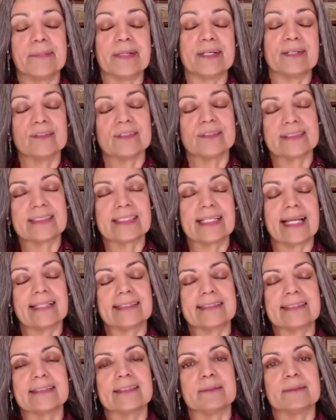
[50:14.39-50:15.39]
because it's
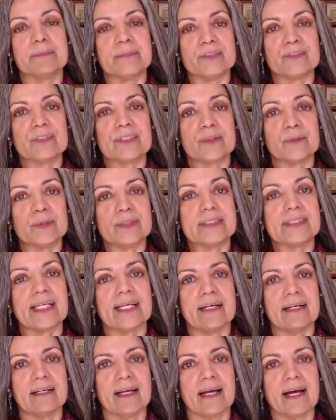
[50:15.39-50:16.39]
classical music, we say
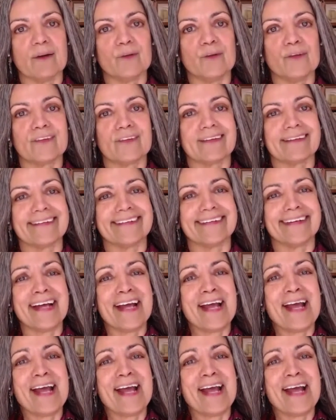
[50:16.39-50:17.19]
announcer.